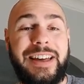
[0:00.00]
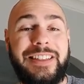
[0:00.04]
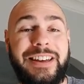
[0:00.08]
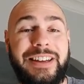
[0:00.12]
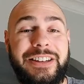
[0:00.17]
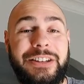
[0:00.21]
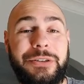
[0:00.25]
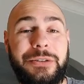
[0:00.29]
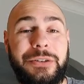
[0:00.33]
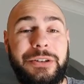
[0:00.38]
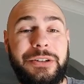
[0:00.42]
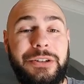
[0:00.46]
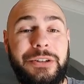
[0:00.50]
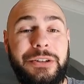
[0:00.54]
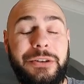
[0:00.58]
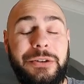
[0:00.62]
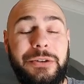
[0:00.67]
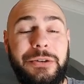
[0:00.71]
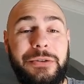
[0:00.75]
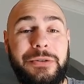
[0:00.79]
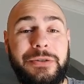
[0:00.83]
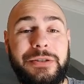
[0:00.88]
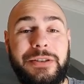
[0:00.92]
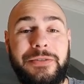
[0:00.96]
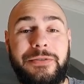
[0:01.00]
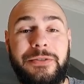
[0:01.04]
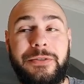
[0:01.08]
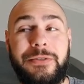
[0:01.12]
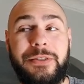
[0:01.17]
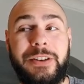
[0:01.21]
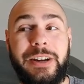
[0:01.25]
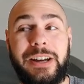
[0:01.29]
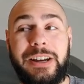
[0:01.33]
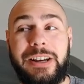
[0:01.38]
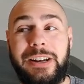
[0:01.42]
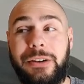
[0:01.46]
that you can use, if you've
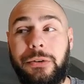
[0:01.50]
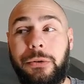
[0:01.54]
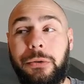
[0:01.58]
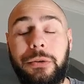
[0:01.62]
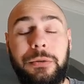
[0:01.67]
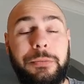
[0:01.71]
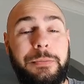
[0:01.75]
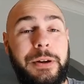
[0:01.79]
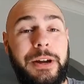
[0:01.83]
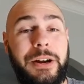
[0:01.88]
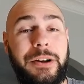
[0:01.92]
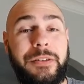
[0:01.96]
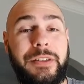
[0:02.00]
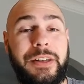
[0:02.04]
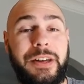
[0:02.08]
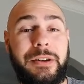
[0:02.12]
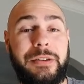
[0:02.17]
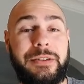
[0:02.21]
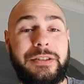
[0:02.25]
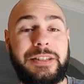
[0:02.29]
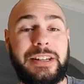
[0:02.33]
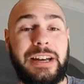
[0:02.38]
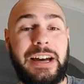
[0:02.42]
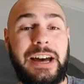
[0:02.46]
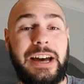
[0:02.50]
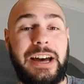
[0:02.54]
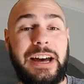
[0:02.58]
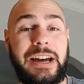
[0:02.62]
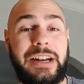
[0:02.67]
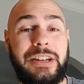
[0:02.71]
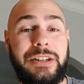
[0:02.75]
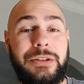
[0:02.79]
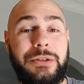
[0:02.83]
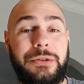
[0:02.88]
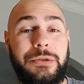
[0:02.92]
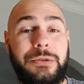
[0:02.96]
got an old pair that uh,
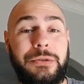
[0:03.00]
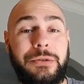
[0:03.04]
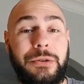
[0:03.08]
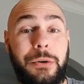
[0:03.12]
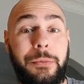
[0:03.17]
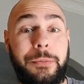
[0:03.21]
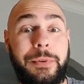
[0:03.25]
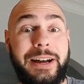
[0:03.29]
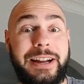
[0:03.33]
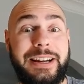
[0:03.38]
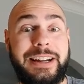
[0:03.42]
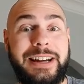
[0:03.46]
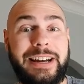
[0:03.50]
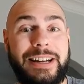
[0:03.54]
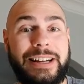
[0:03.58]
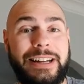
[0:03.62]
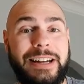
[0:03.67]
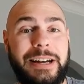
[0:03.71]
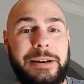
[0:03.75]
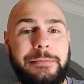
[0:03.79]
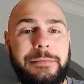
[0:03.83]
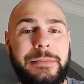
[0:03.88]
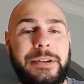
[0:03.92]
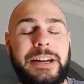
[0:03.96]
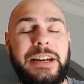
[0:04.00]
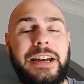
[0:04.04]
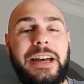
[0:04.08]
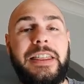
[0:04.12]
you don't mind cutting up,